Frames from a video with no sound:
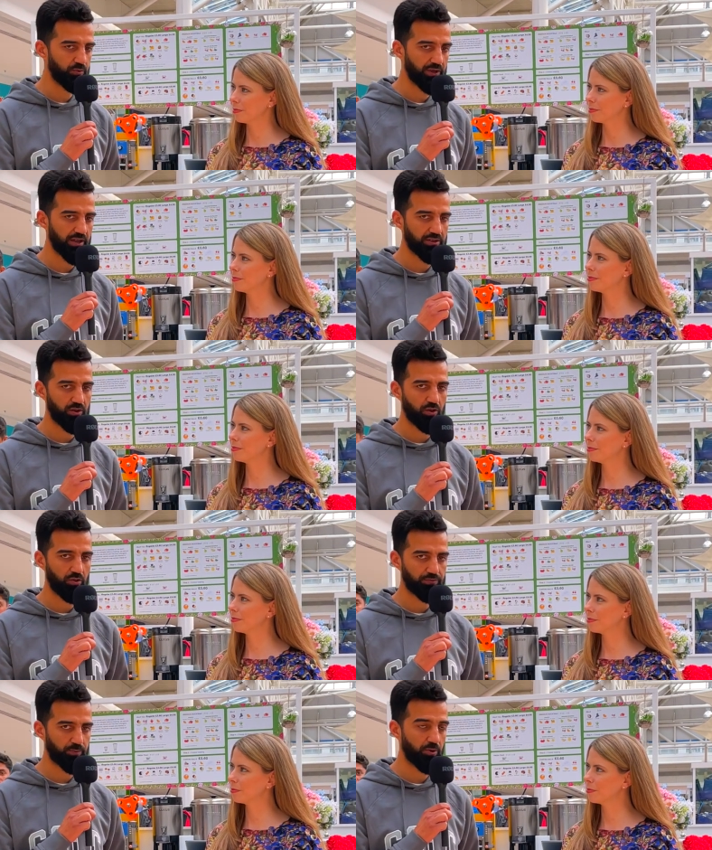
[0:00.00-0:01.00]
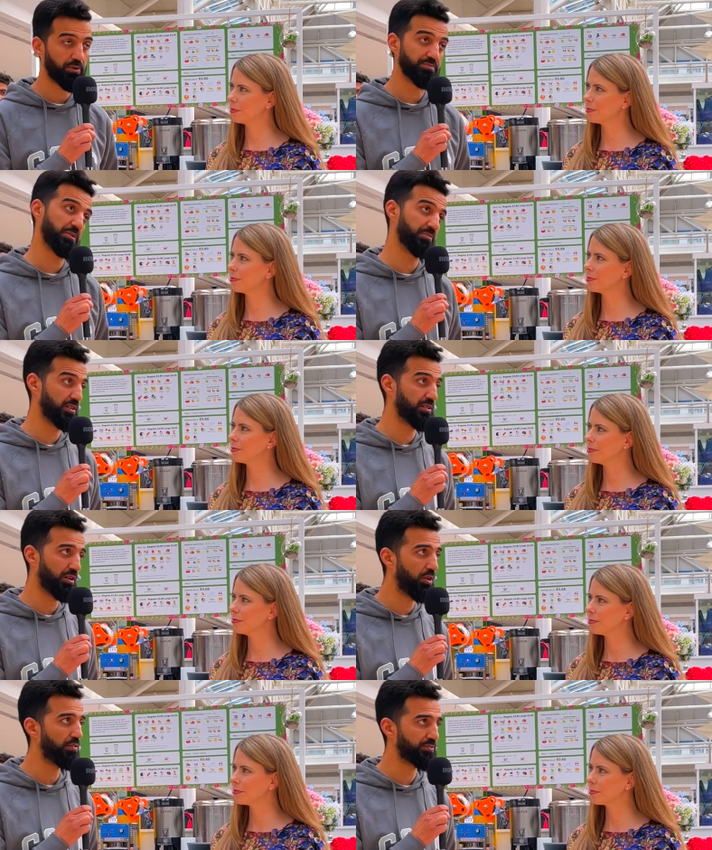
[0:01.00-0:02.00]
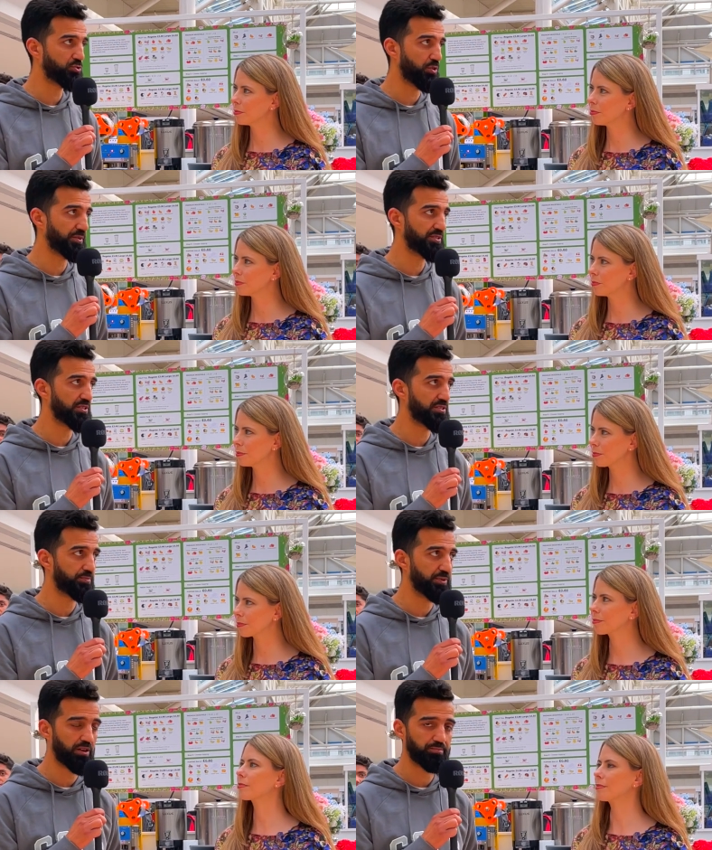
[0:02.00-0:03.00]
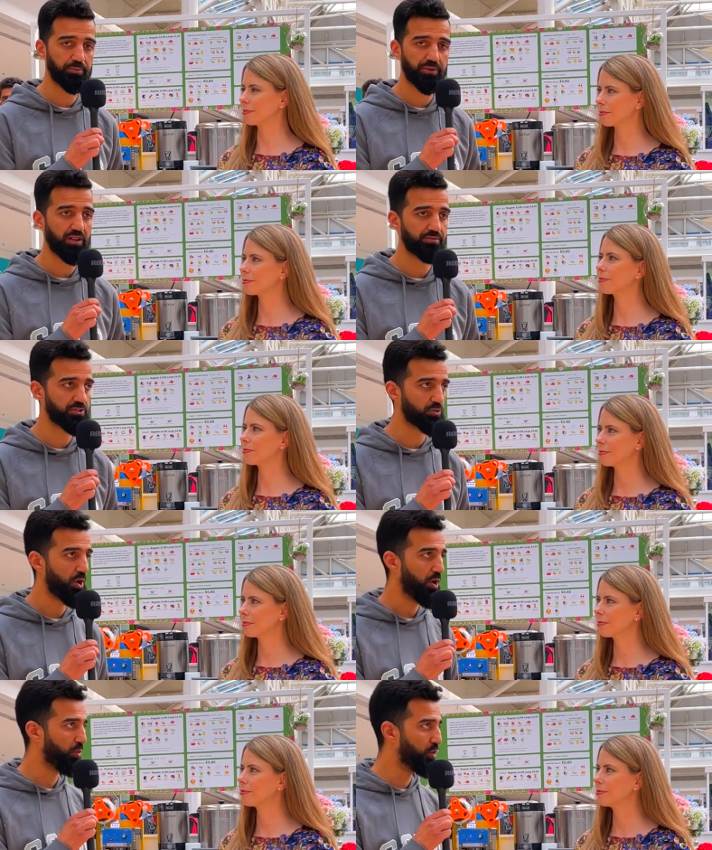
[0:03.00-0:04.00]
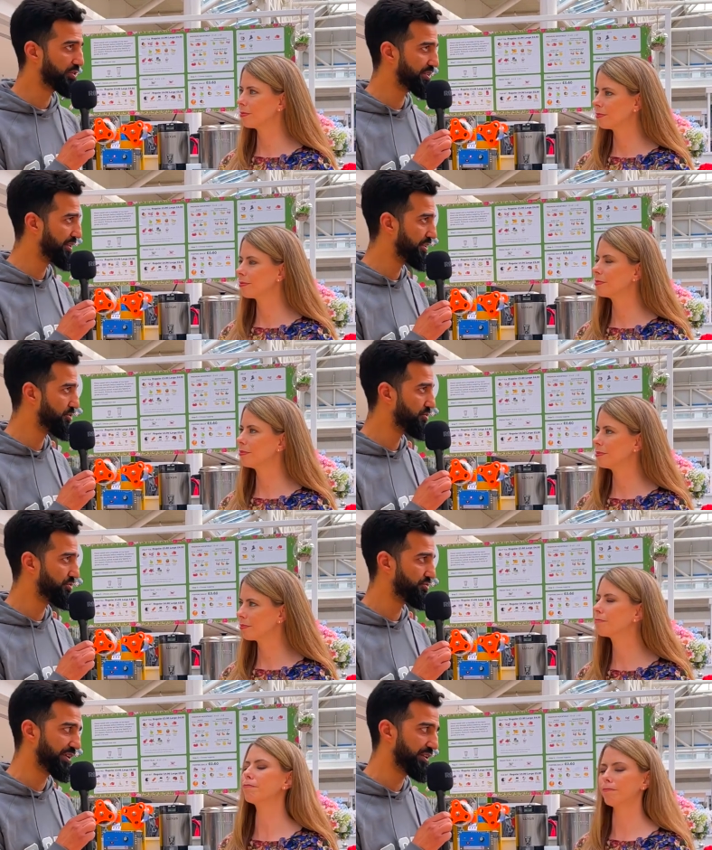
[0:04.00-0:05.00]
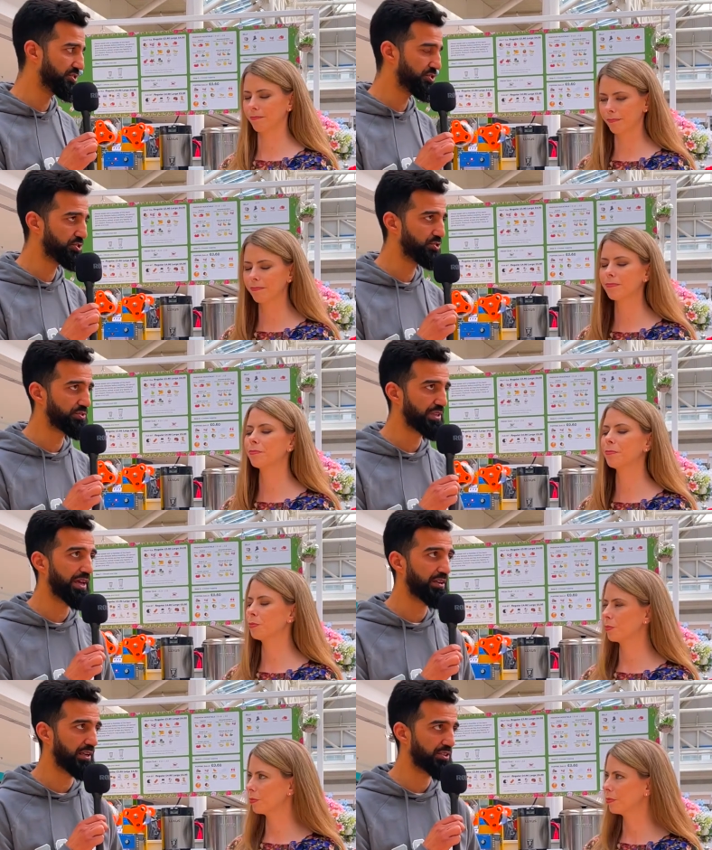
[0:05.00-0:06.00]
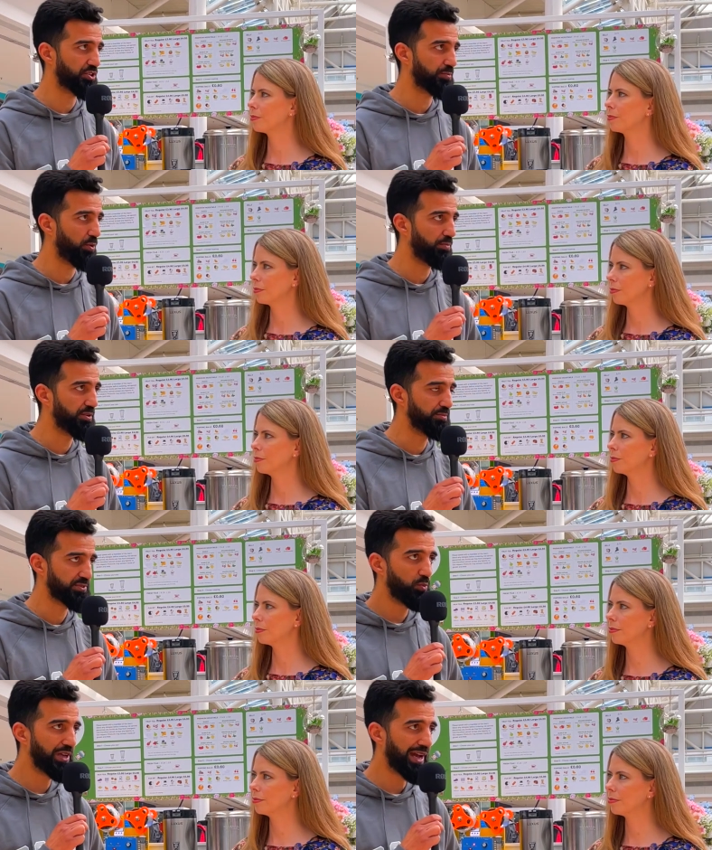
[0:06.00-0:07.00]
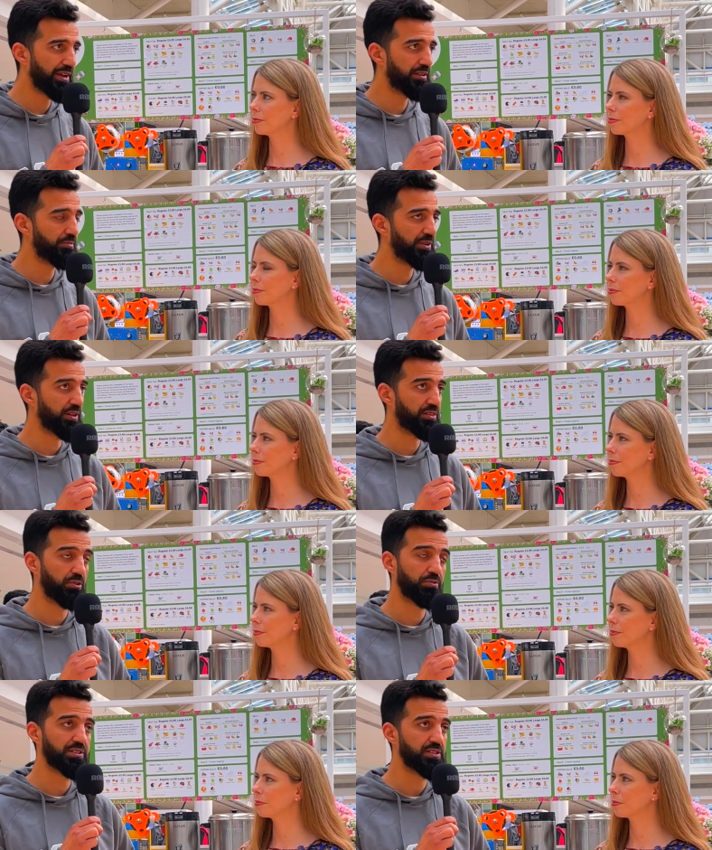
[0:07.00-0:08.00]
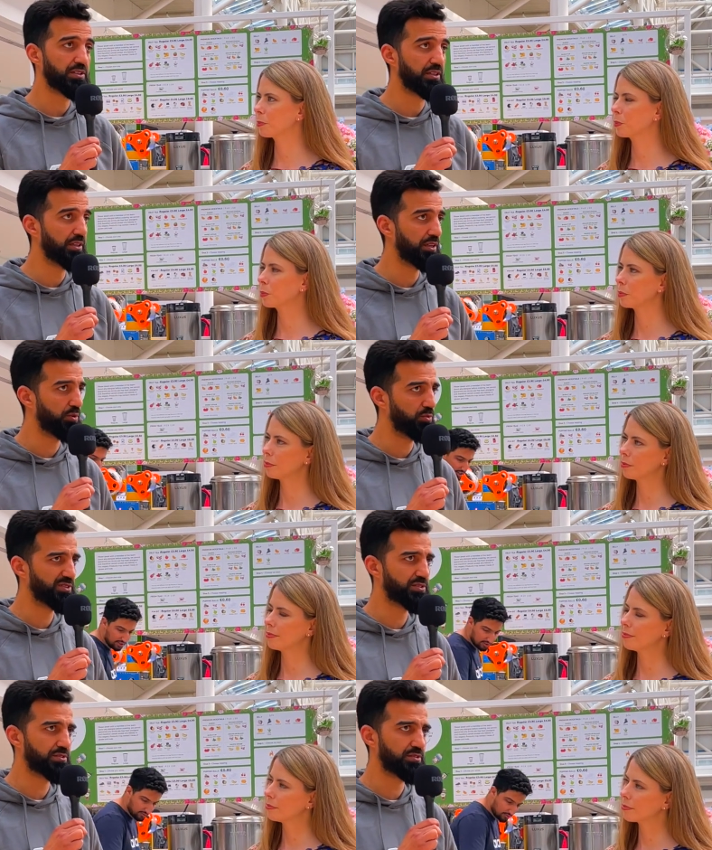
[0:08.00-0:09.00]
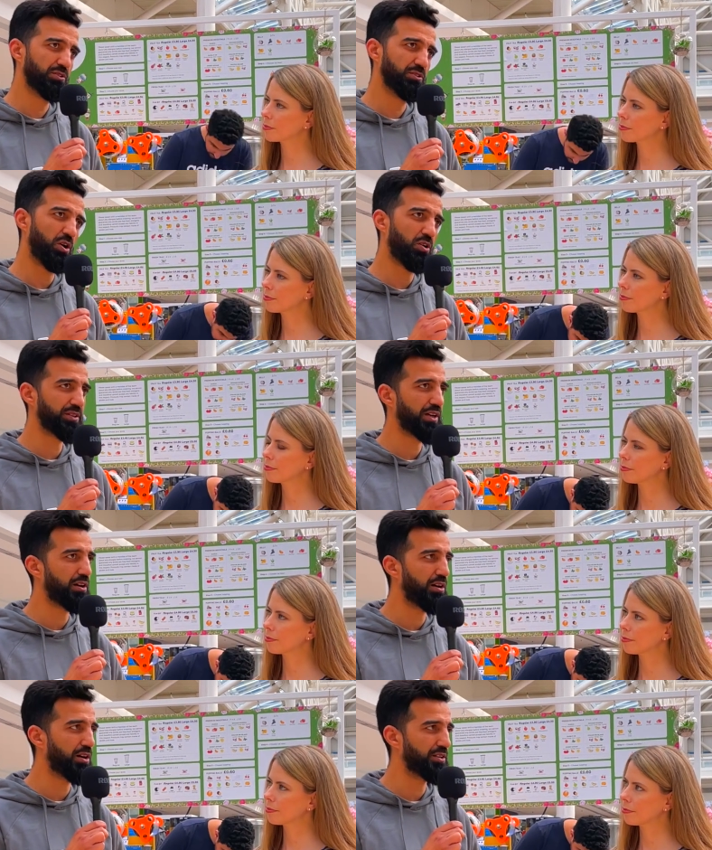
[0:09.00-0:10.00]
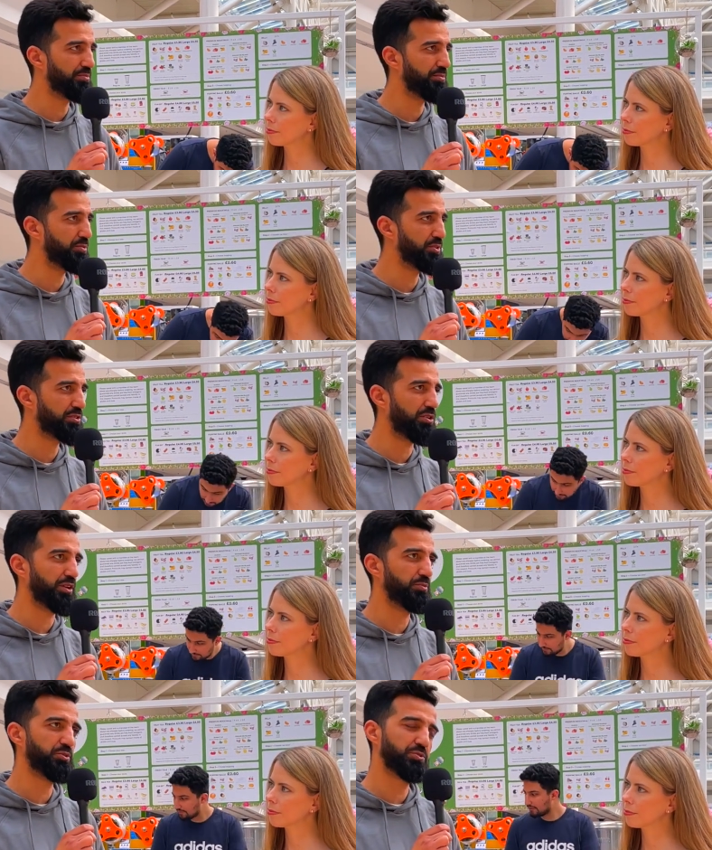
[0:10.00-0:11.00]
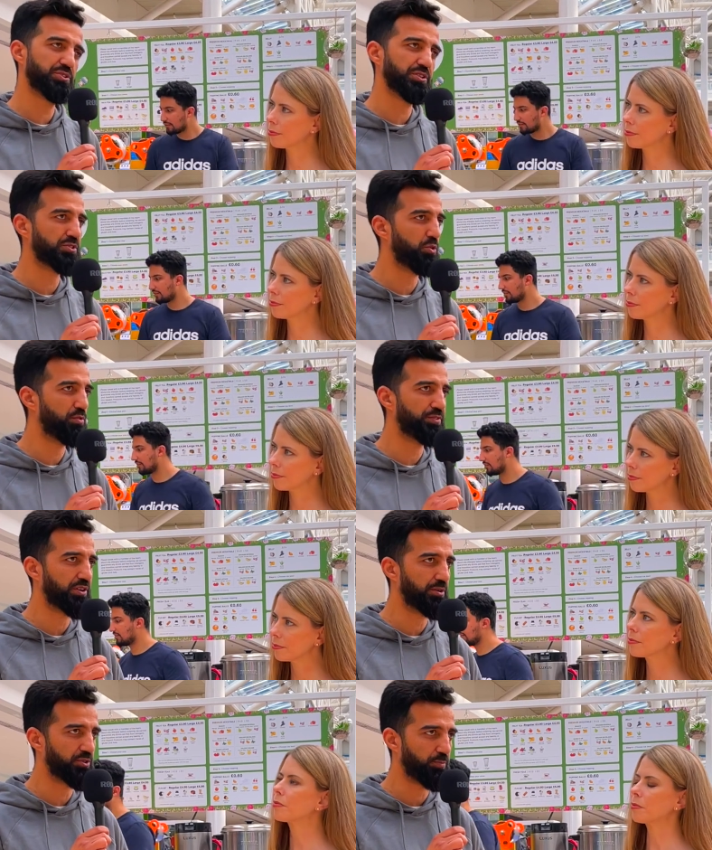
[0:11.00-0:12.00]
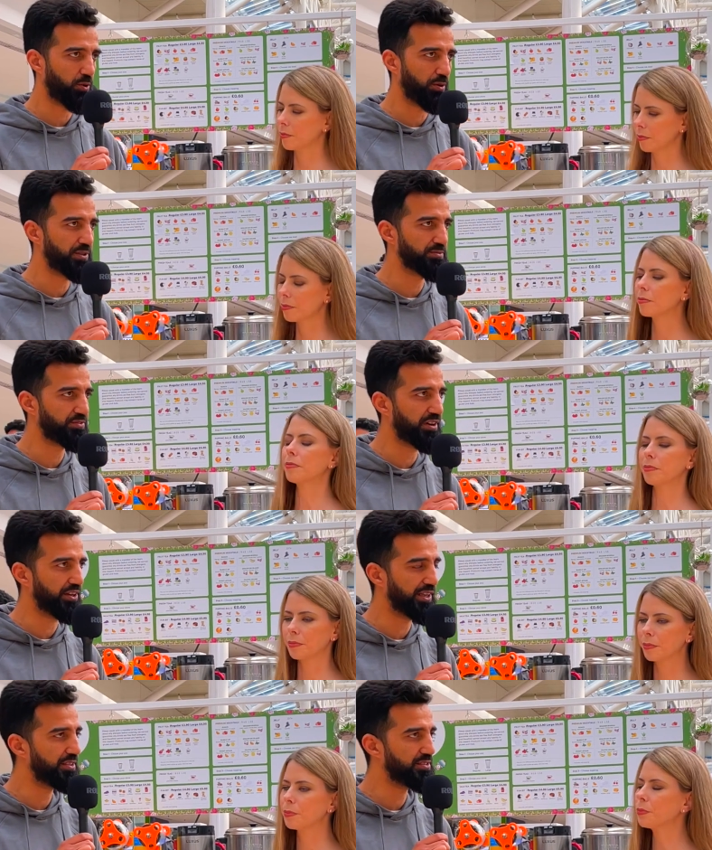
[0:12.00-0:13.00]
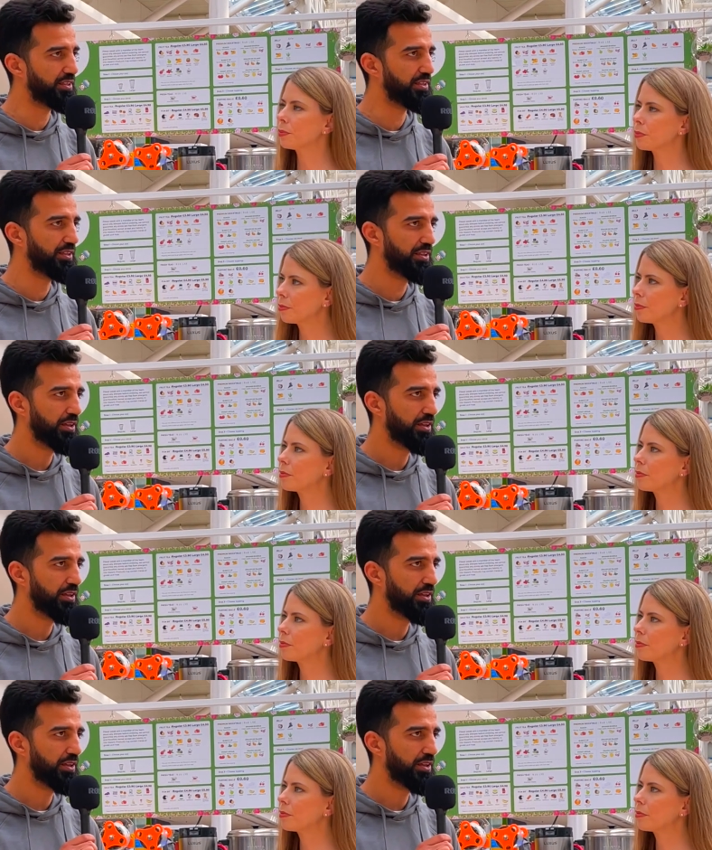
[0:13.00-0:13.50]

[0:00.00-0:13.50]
Speaker 1: we had a lot of problems. I mean, in a lot of the shopping center, people have water issues, drainage issues, and electric problems. We had them here. Theoretically, it was not that hard. I mean, we thought we would just overcome the problems very easily.